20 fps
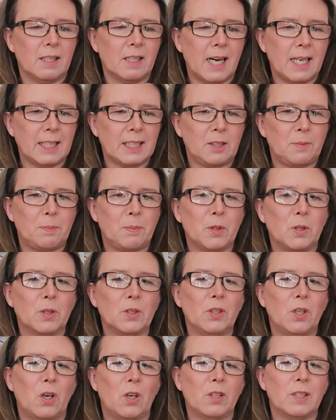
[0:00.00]
last but
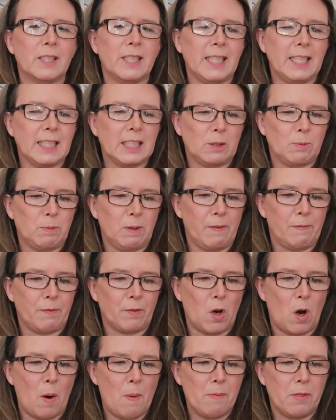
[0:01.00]
not least,
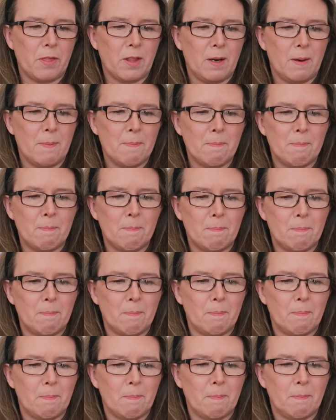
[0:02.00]
we've got the
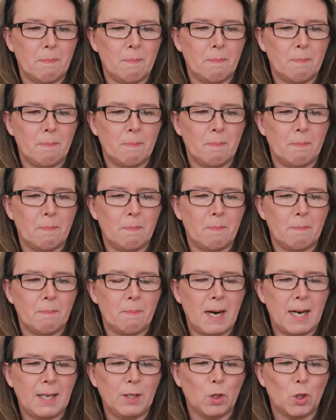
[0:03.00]

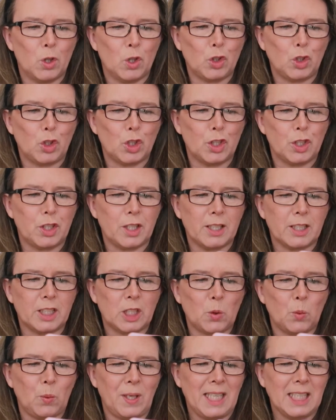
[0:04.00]
My Orchard
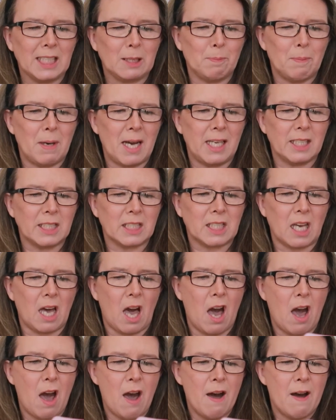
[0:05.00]
Squeeze Mask,
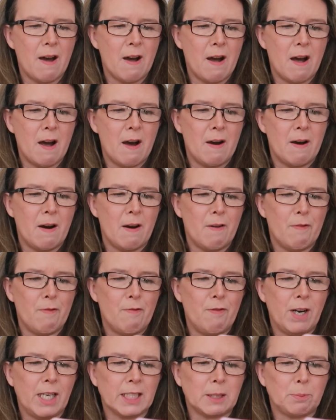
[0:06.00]

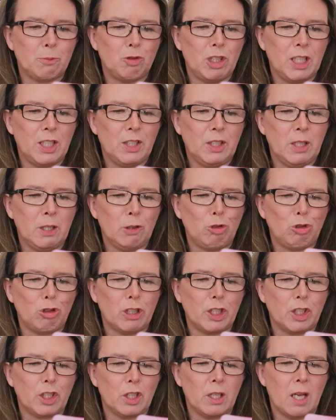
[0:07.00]
Raspberry
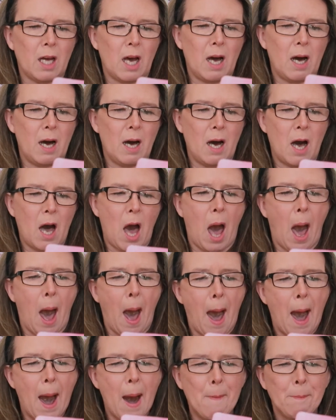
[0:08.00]
Nutrition
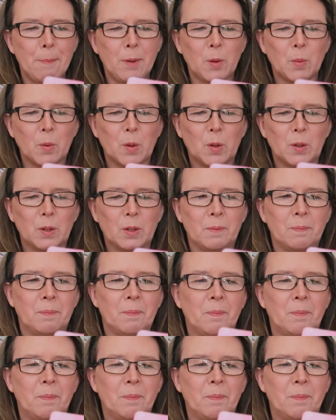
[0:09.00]
Ampoule.